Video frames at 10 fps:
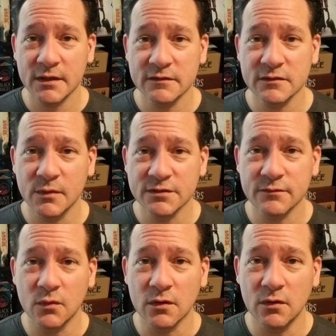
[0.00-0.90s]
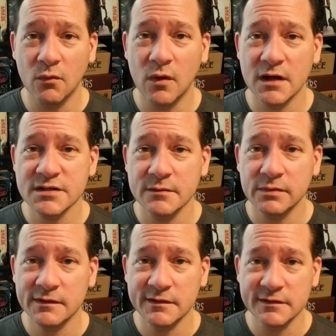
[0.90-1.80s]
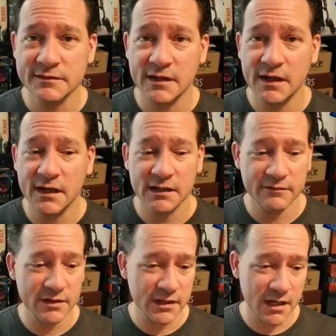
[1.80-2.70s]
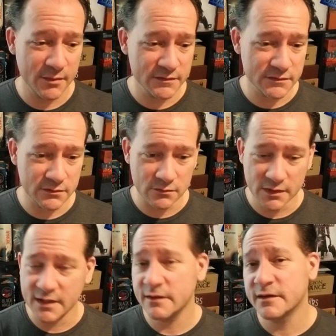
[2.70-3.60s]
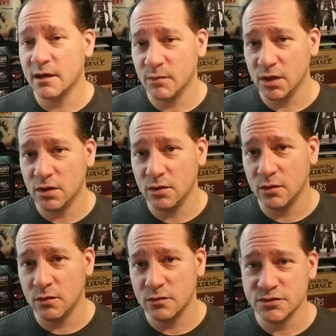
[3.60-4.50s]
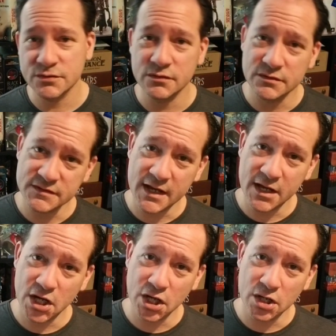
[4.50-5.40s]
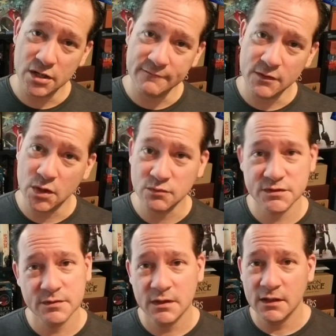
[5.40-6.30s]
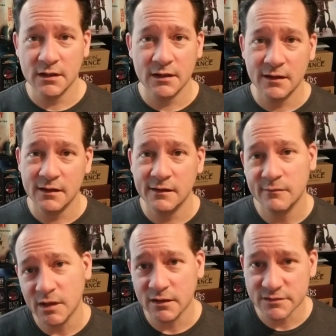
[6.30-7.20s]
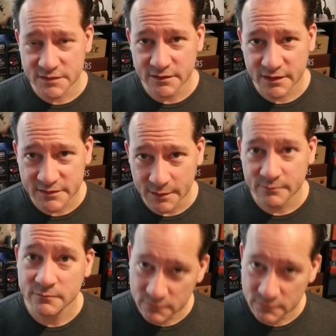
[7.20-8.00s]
Thank you so much for watching. Please leave any comments or anything down below, should you desire. And if you don't, well, I'll see you next time.